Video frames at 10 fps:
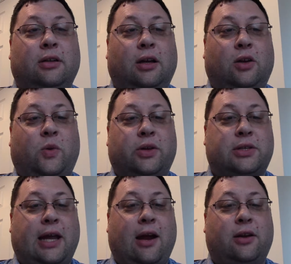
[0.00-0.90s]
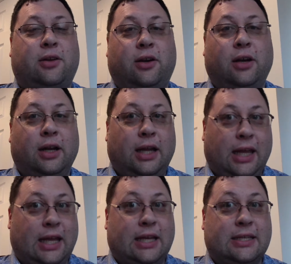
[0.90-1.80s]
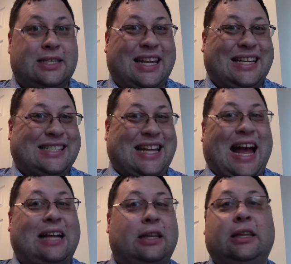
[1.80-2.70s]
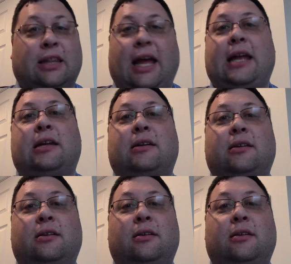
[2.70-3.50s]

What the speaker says: Quill's character, is exactly like